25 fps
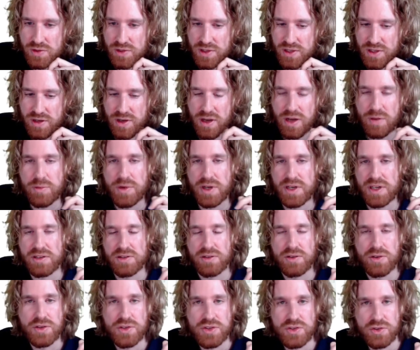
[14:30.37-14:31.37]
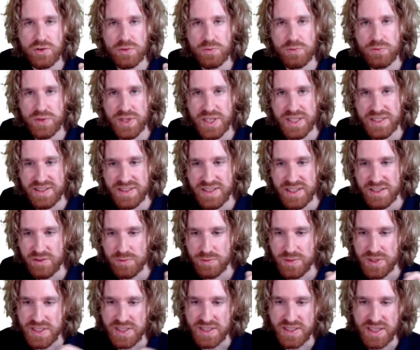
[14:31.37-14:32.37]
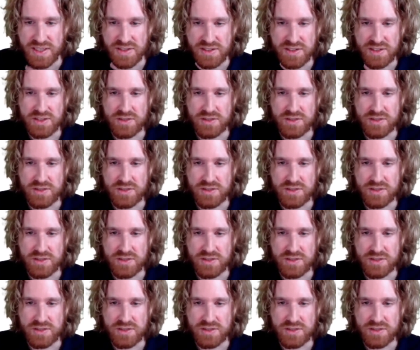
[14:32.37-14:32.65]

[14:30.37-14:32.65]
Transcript: our model also predicted that to be the case.